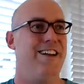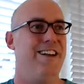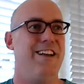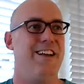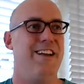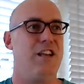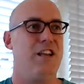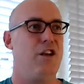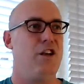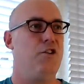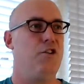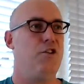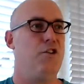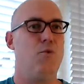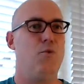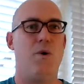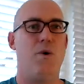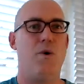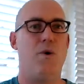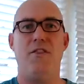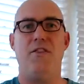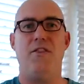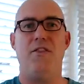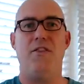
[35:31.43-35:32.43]
You do one
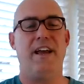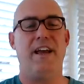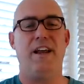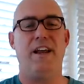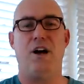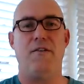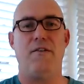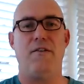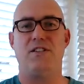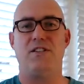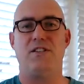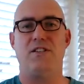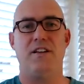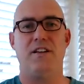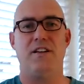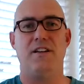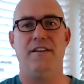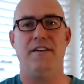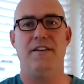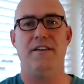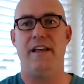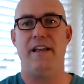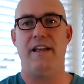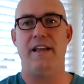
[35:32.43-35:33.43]
thing, and all of a sudden
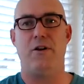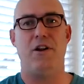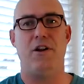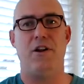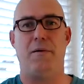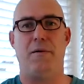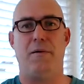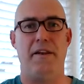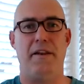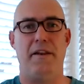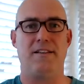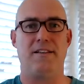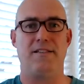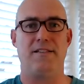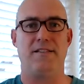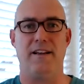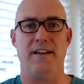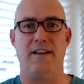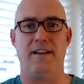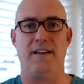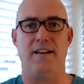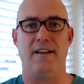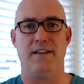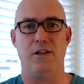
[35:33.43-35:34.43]
they want to talk about the next thing.
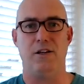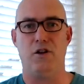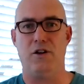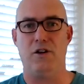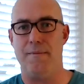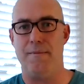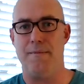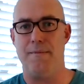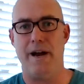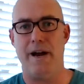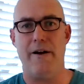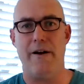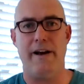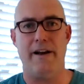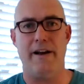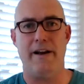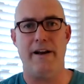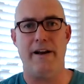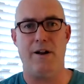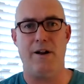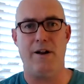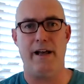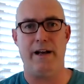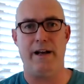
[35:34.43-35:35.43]
You get married, and they're
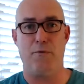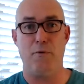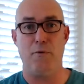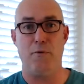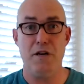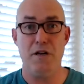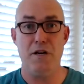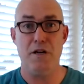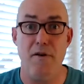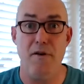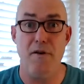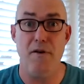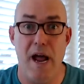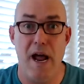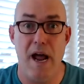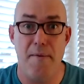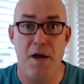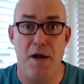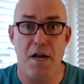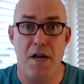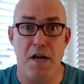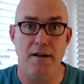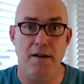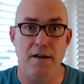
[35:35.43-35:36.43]
like, when are you having a
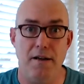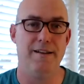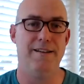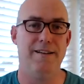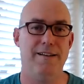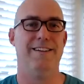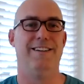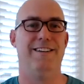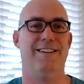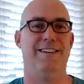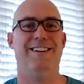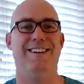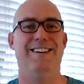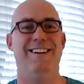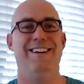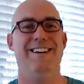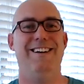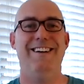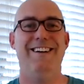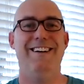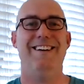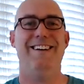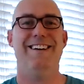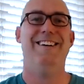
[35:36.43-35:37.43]
baby? I
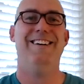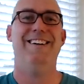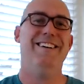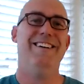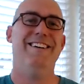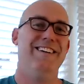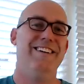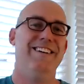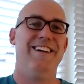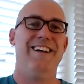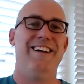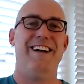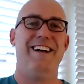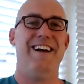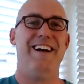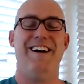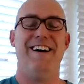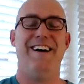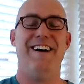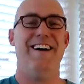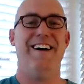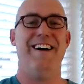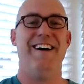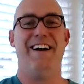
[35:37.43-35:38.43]

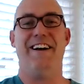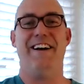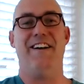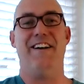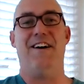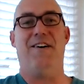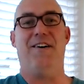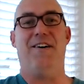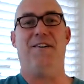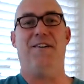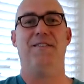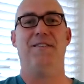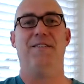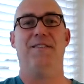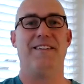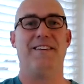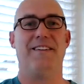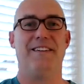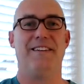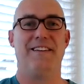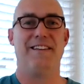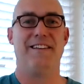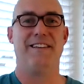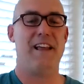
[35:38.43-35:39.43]
don't know.
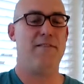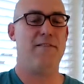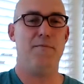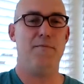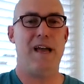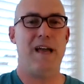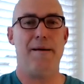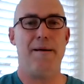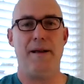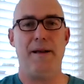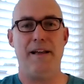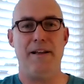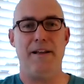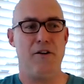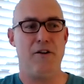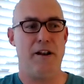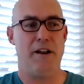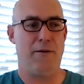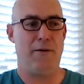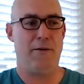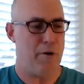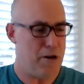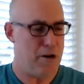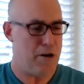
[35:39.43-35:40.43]
You have a baby, and you're like,
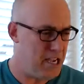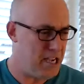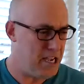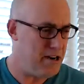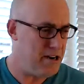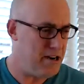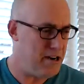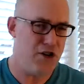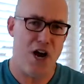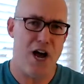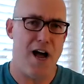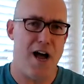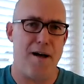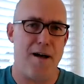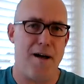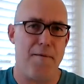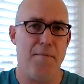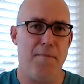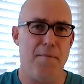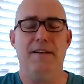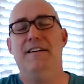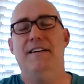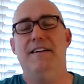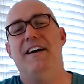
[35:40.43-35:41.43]
when are you getting a job?
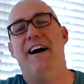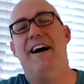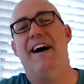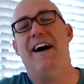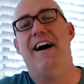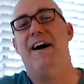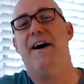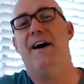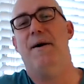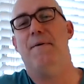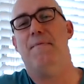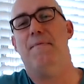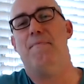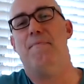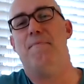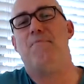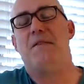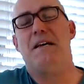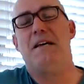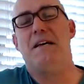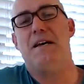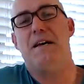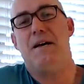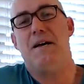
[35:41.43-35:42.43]

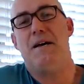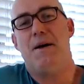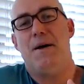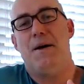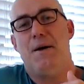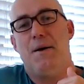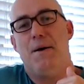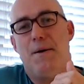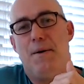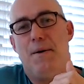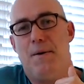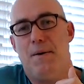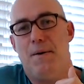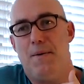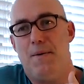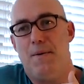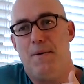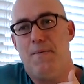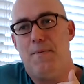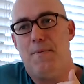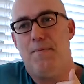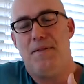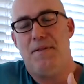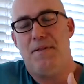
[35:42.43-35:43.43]

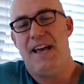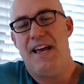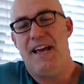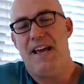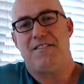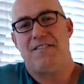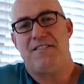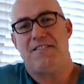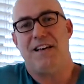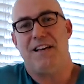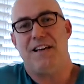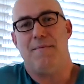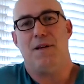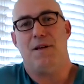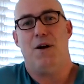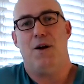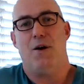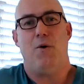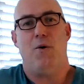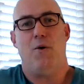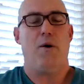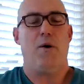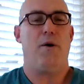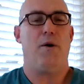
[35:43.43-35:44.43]
But they ask him, they
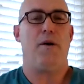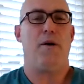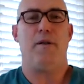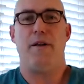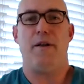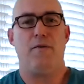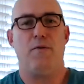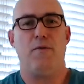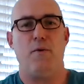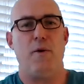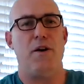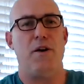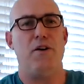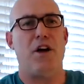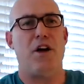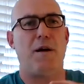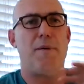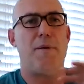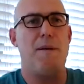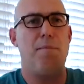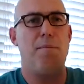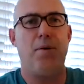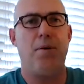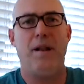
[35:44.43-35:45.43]
want to talk
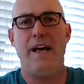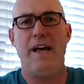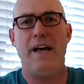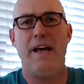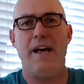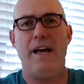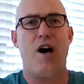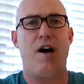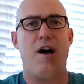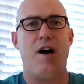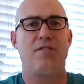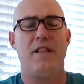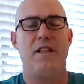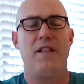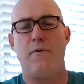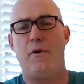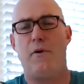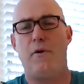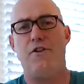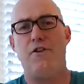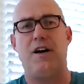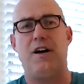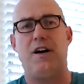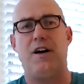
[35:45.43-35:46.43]
about playoffs. They want to
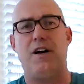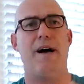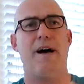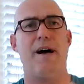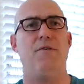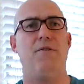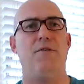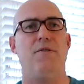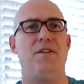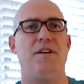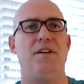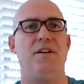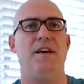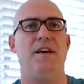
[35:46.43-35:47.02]
talk about